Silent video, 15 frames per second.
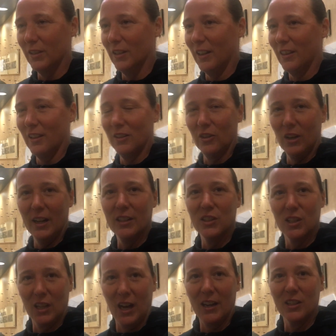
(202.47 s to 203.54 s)
and I think their
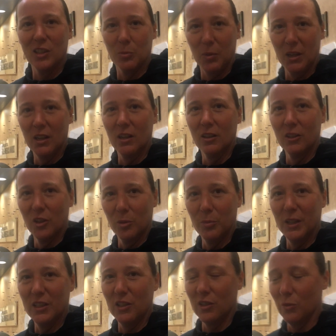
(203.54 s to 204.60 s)
heads kind of spinning a little
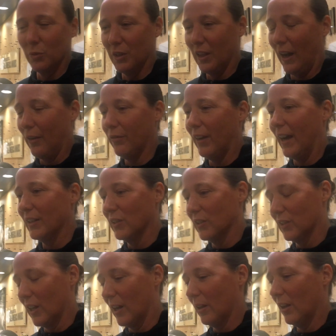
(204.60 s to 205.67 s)
bit just with how fast
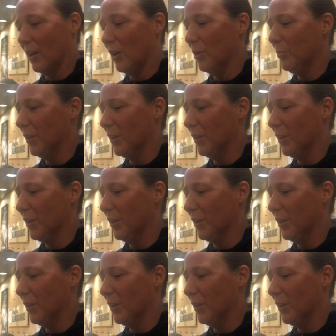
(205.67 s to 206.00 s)
it's got to go.